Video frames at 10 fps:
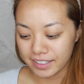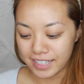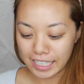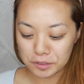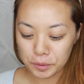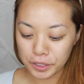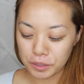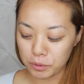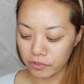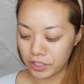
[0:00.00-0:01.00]
Next we're
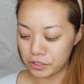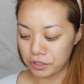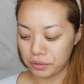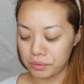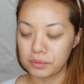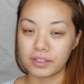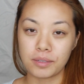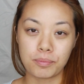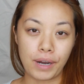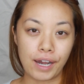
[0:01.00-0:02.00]
gonna move on to
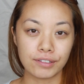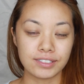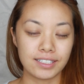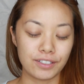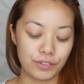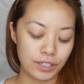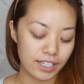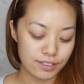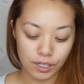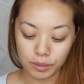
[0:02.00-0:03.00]
the brows, and if you
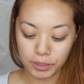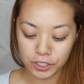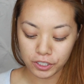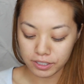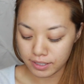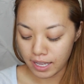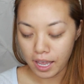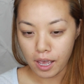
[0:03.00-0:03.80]
guys saw in the pictures,